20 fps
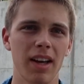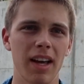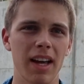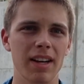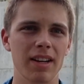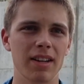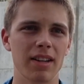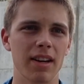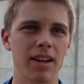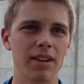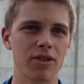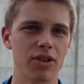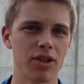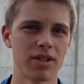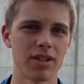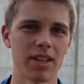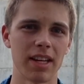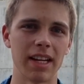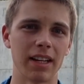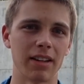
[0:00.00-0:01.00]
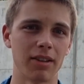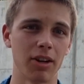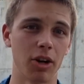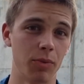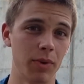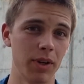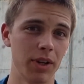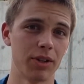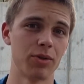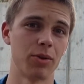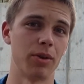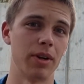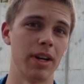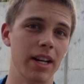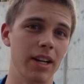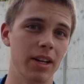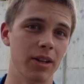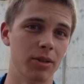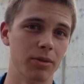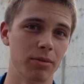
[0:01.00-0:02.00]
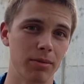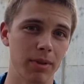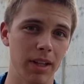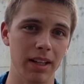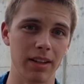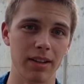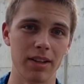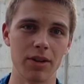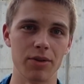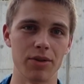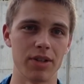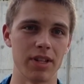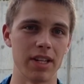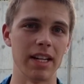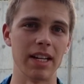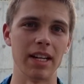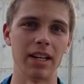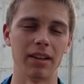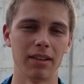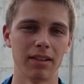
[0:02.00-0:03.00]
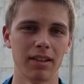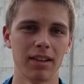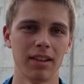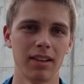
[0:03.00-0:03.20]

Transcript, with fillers: And uh, just like a real tornado that you see